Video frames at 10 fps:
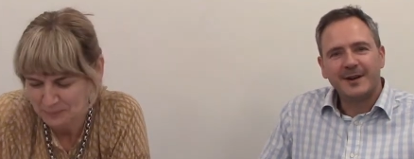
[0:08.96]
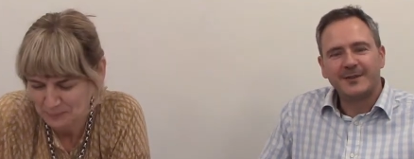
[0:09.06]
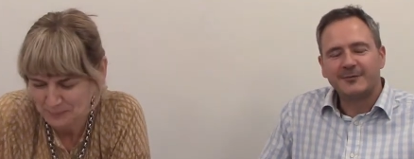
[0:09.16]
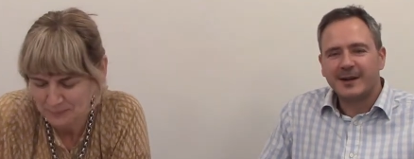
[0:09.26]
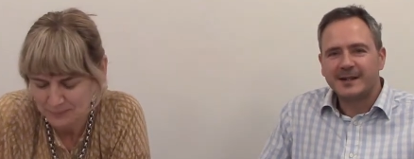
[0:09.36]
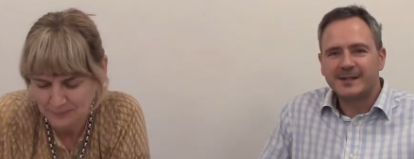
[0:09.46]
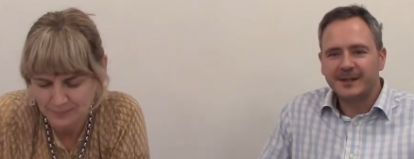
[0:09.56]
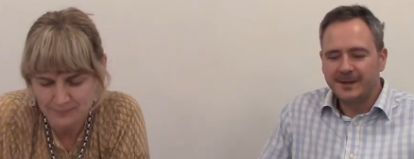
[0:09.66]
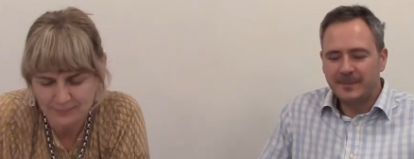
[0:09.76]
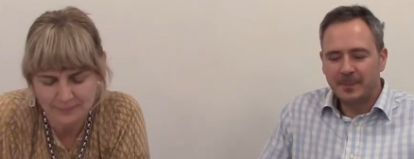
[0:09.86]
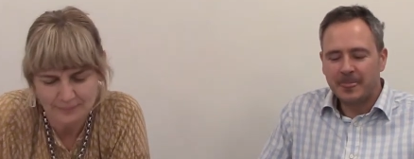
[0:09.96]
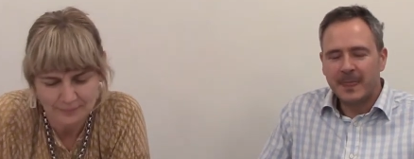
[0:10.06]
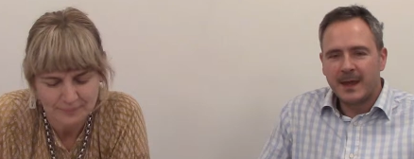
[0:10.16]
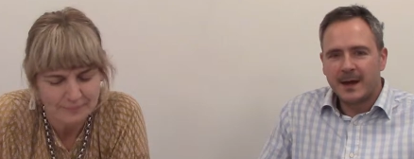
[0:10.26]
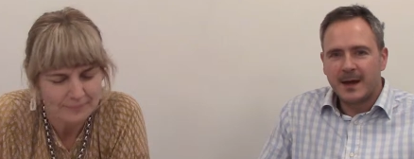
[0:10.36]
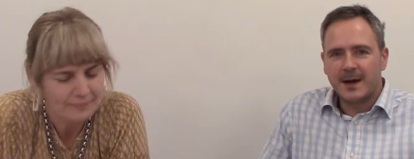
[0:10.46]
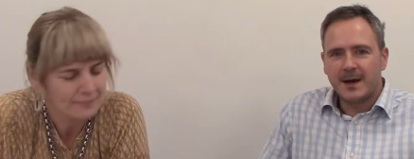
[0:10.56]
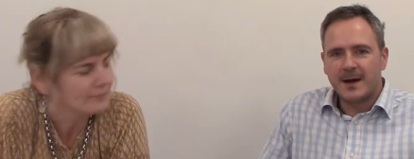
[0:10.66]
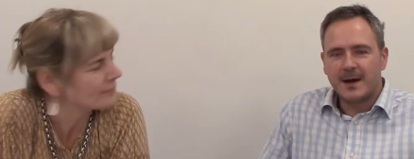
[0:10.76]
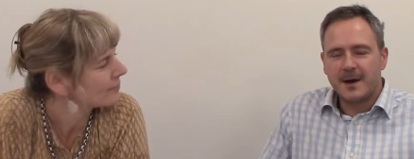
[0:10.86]
Speaker 1: and writer.
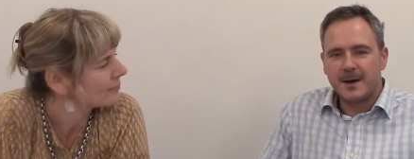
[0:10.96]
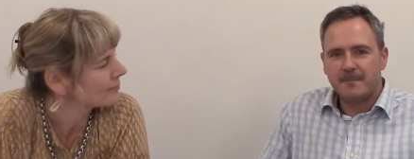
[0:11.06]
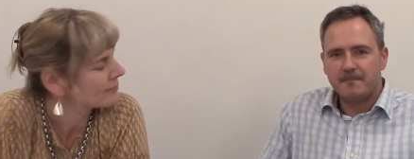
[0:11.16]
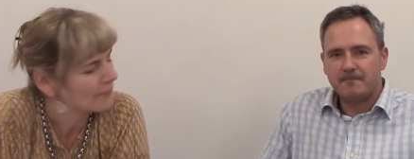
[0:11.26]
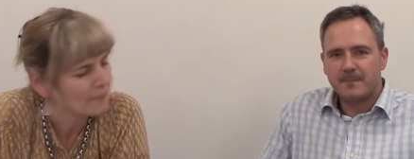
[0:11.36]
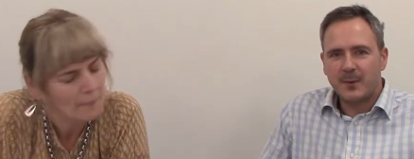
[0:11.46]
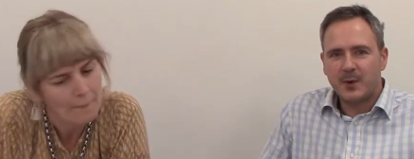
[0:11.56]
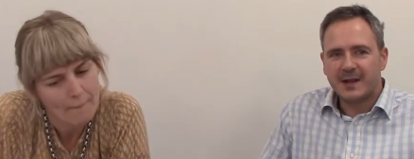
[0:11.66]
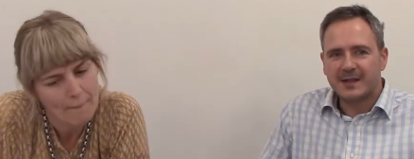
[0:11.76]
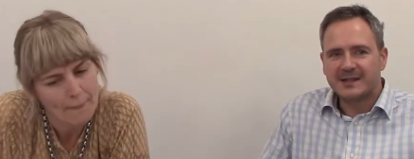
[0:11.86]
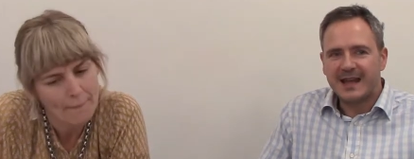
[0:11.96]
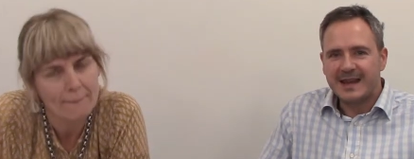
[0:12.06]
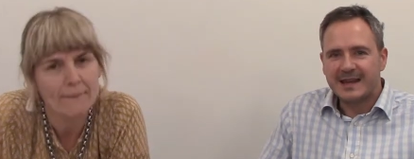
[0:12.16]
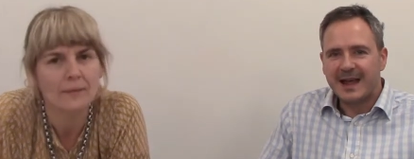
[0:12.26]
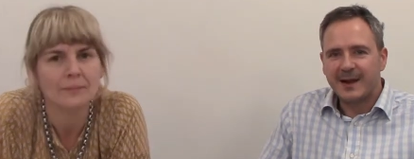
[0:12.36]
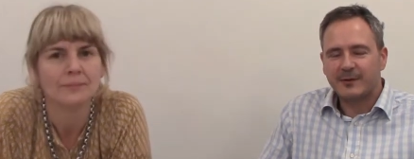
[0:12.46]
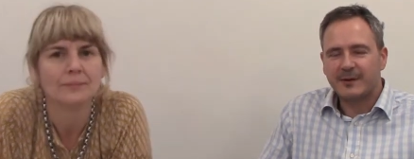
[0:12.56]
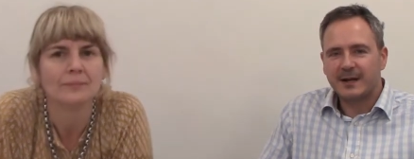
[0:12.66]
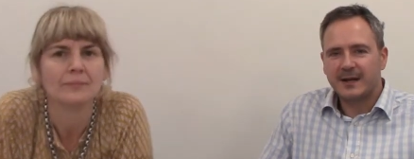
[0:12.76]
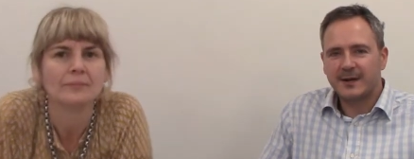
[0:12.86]
Um, I work at the Tate
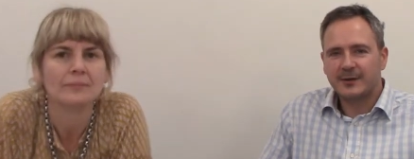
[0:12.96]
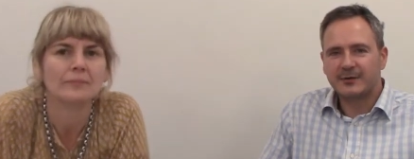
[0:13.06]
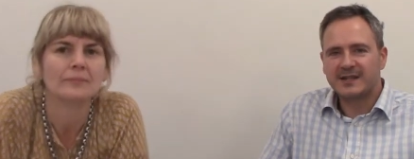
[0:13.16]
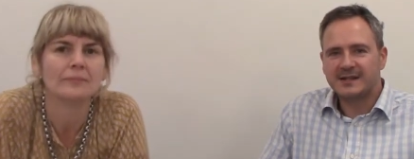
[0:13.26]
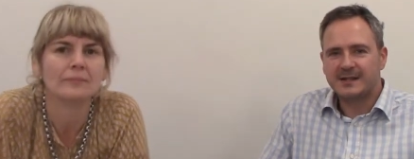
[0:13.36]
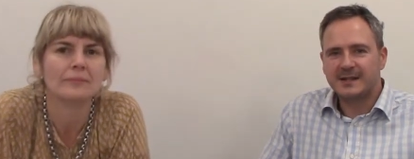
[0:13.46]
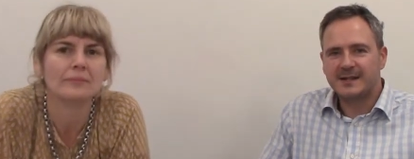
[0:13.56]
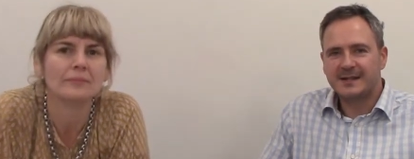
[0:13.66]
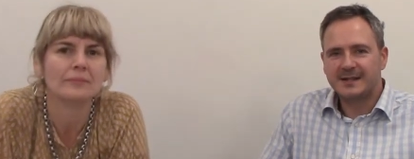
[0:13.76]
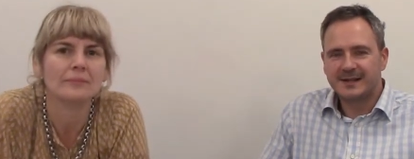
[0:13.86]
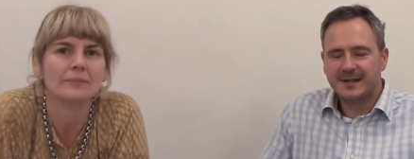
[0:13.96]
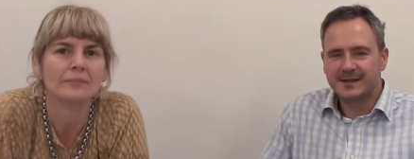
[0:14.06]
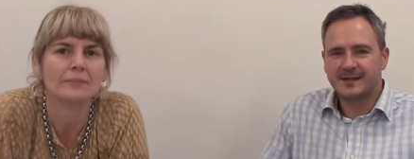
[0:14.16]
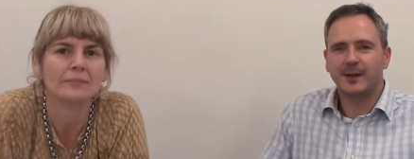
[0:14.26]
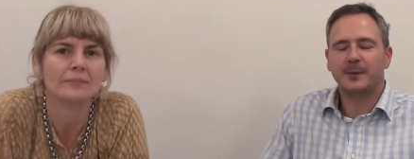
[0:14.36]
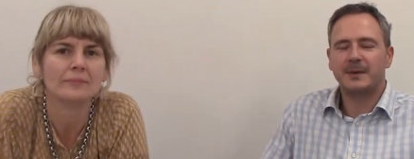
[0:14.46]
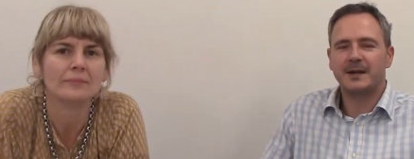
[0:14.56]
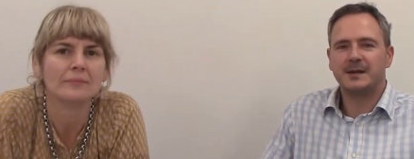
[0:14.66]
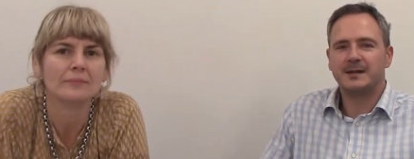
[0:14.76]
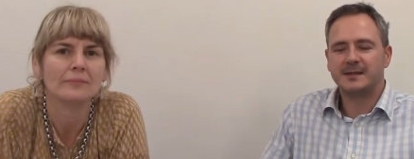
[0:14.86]
Gallery, Christie's,
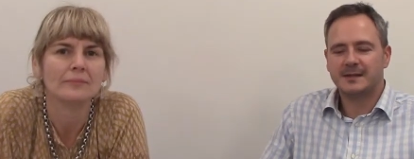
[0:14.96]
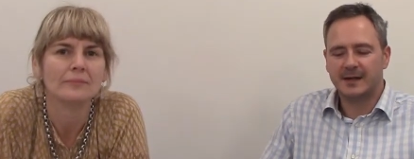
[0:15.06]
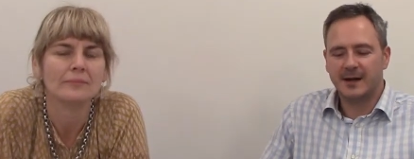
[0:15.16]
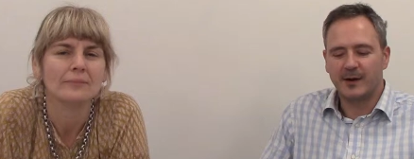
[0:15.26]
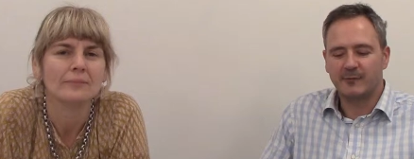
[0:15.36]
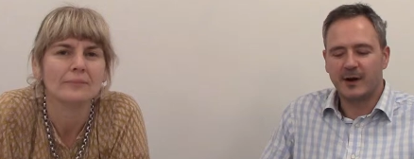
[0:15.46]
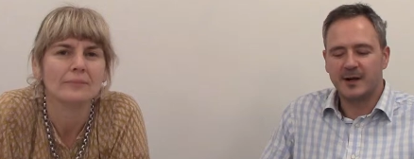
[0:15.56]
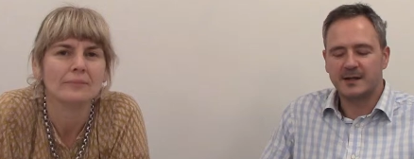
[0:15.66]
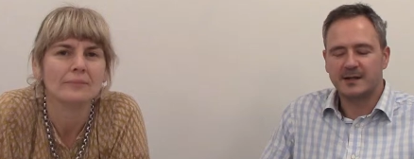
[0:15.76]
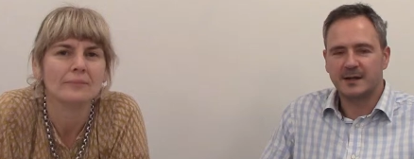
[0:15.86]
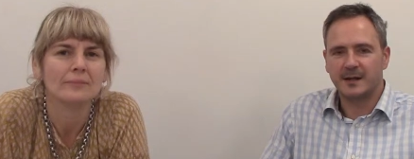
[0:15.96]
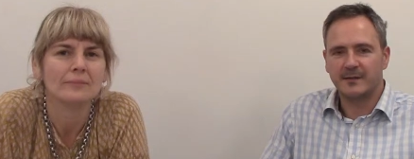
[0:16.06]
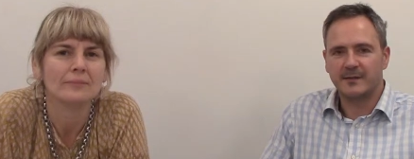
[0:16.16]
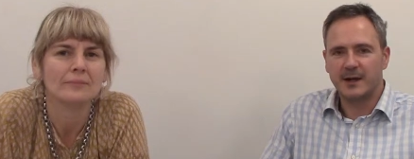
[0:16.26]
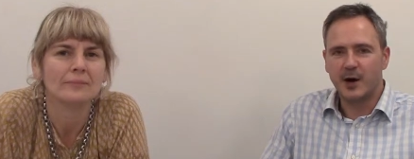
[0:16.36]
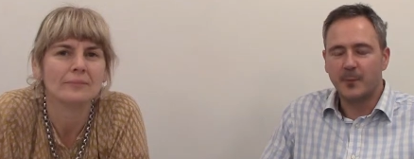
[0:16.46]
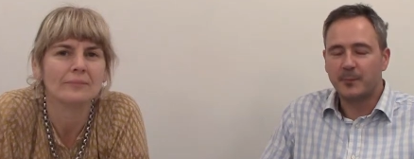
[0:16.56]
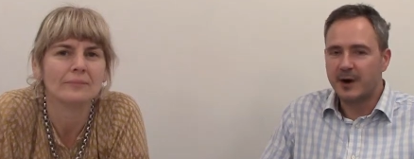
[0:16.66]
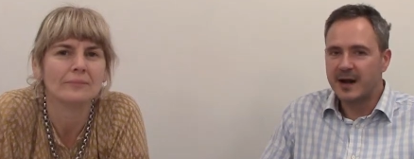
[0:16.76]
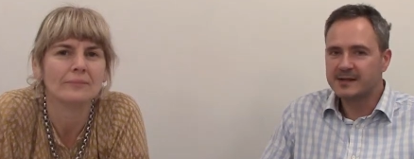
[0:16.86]
Sotheby's, and I write uh, for the Art
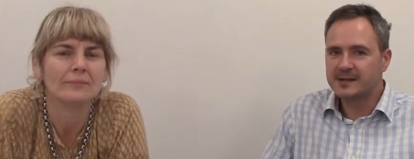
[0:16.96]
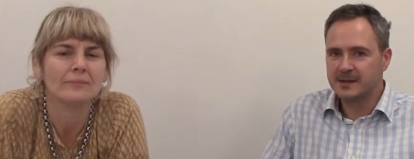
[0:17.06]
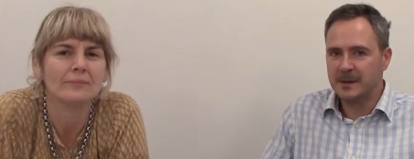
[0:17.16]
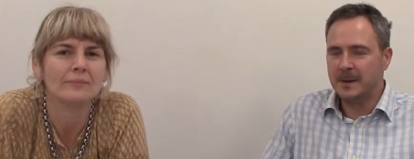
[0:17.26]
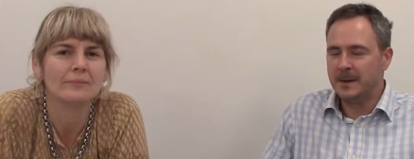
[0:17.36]
Press.